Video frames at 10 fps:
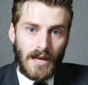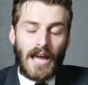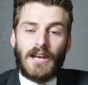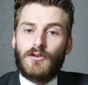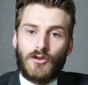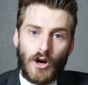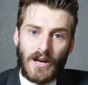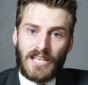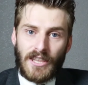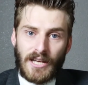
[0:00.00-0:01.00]
And if you know
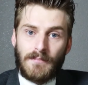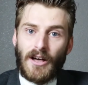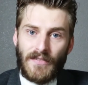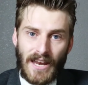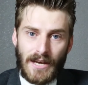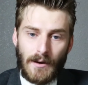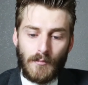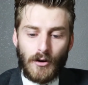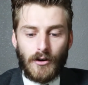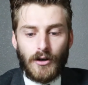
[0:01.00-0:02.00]
anything about that
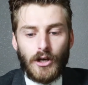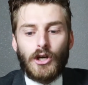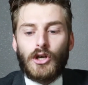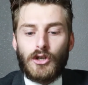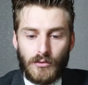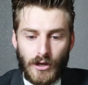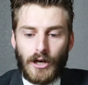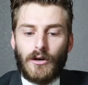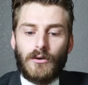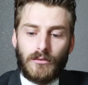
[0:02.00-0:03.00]
number, you
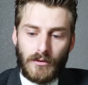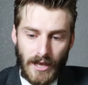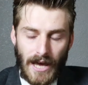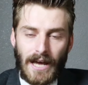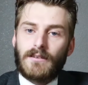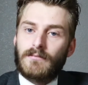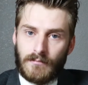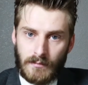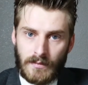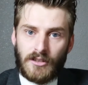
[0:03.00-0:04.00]
know that
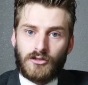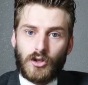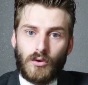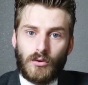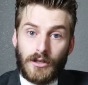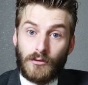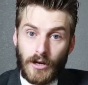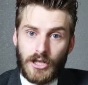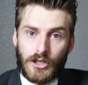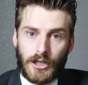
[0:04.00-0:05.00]
that's the golden
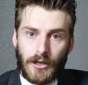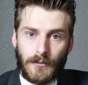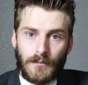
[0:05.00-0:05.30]
ratio.